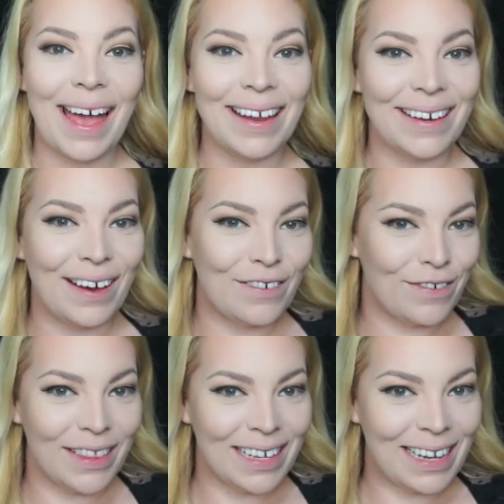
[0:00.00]
And now
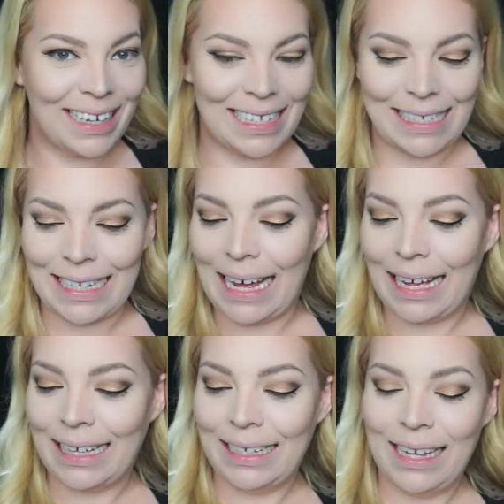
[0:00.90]
for the glitter.
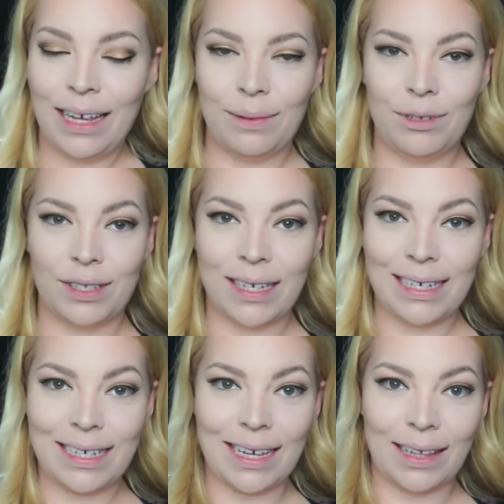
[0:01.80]
I'm just
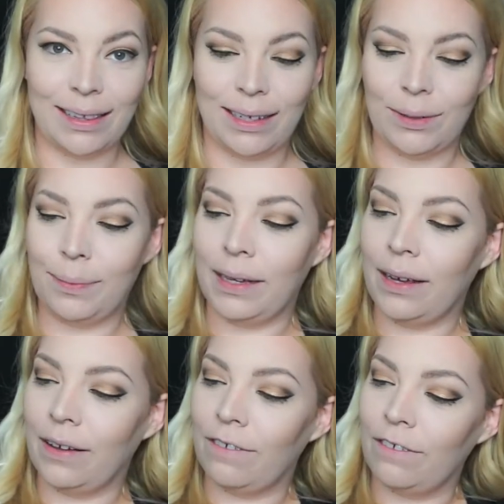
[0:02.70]
going to take a little
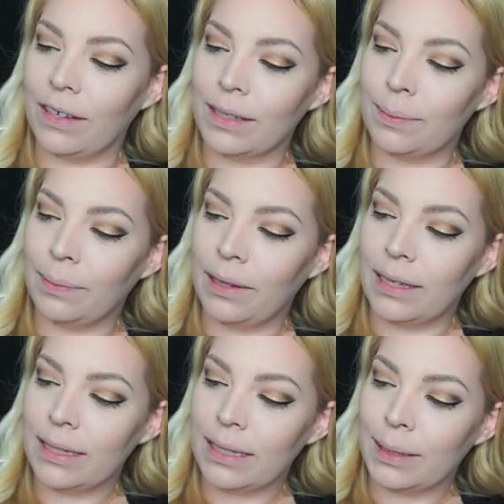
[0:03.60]
bit of Fix Plus